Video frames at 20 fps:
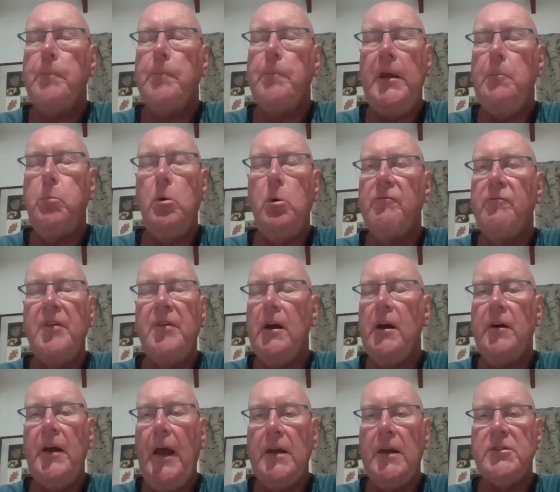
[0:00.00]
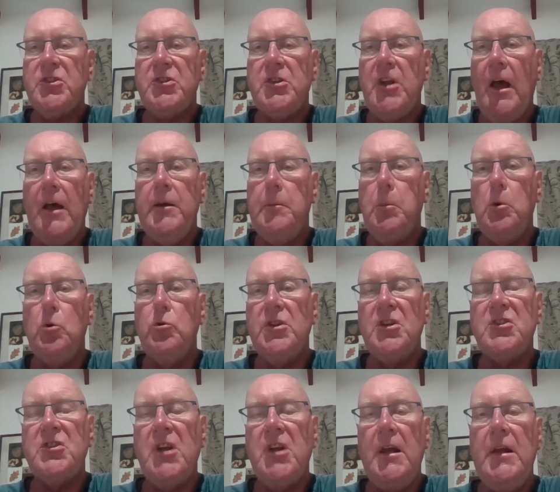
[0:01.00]
people with very unstable
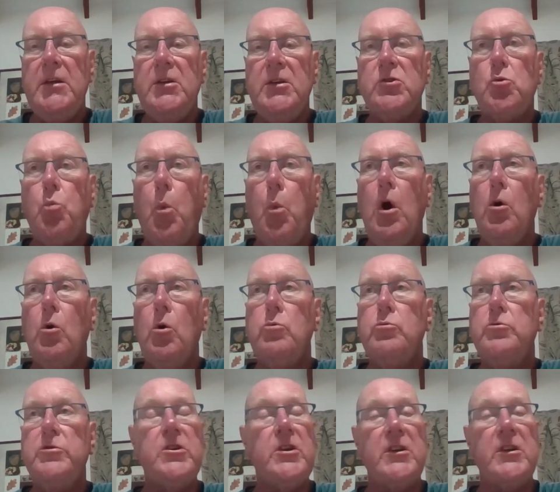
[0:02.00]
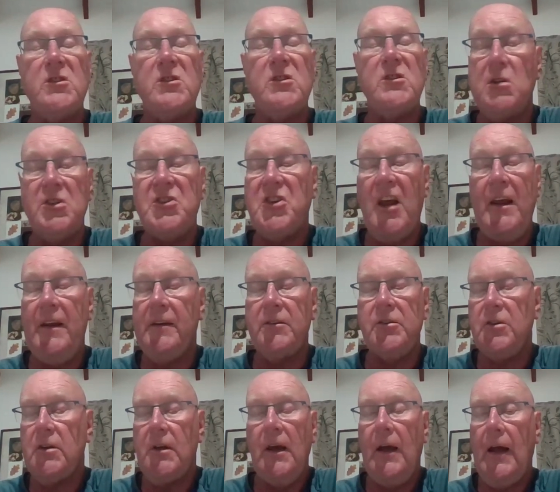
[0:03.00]
disease will just
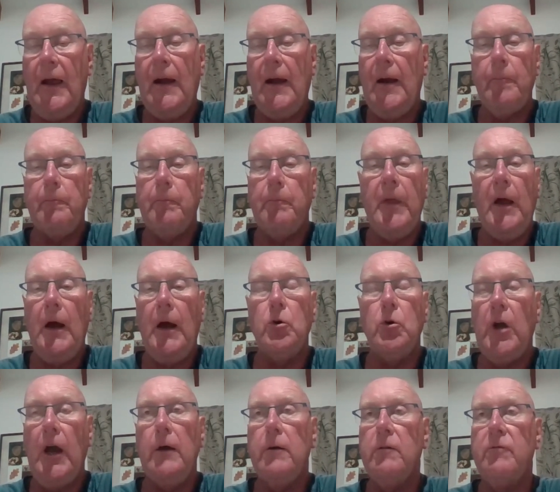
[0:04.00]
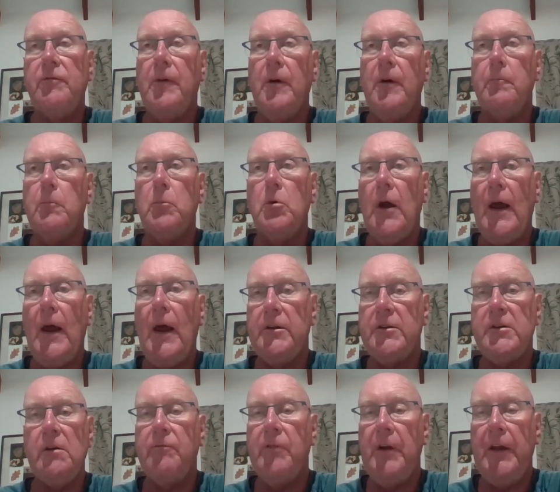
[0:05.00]
present. They'll go from
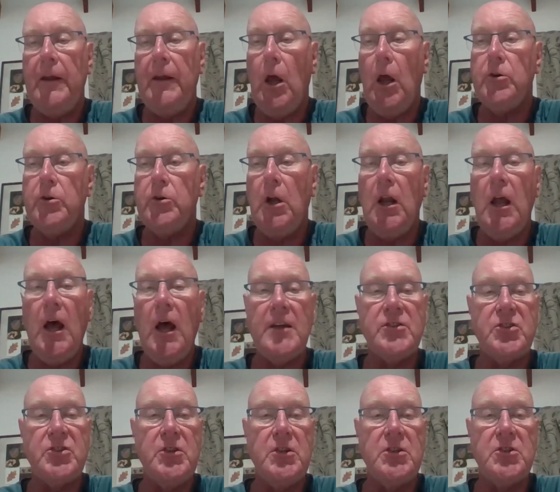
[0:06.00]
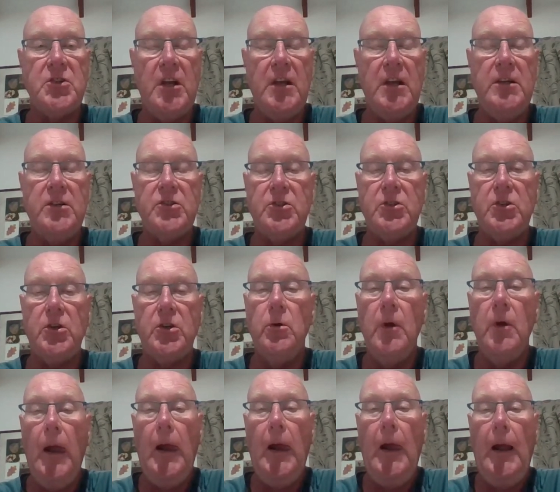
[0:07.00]
relatively localized disease to
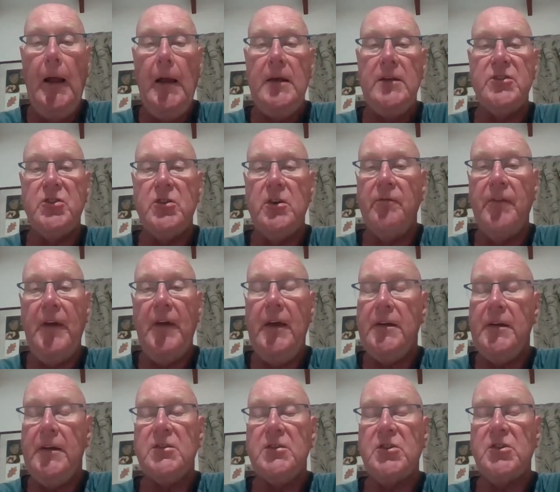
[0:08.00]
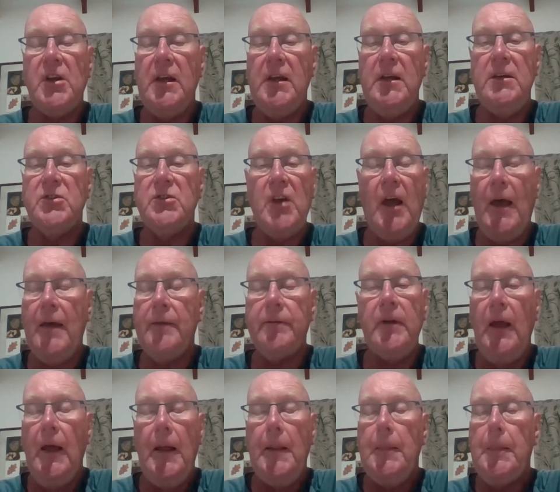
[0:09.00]
severe disease,
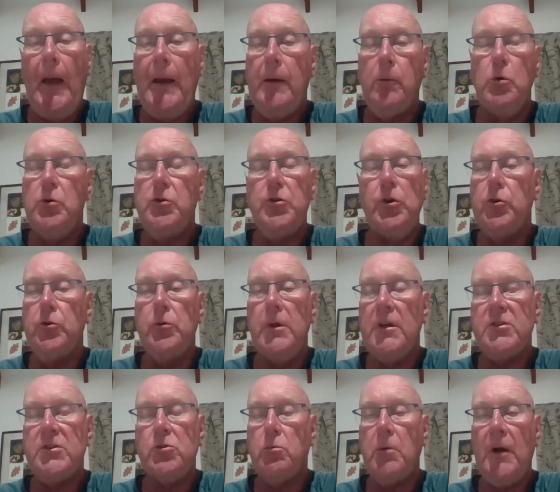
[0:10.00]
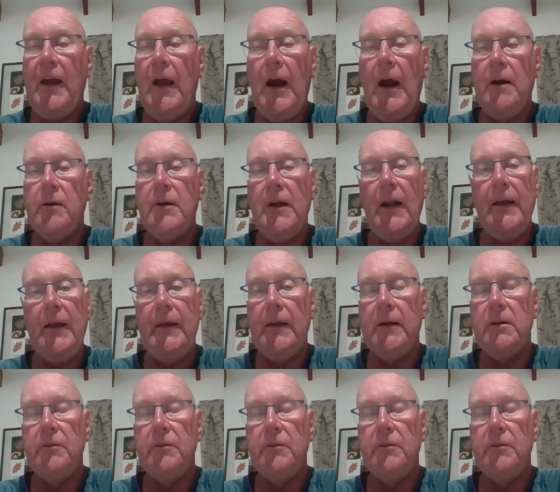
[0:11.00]
and they will do this recurrently.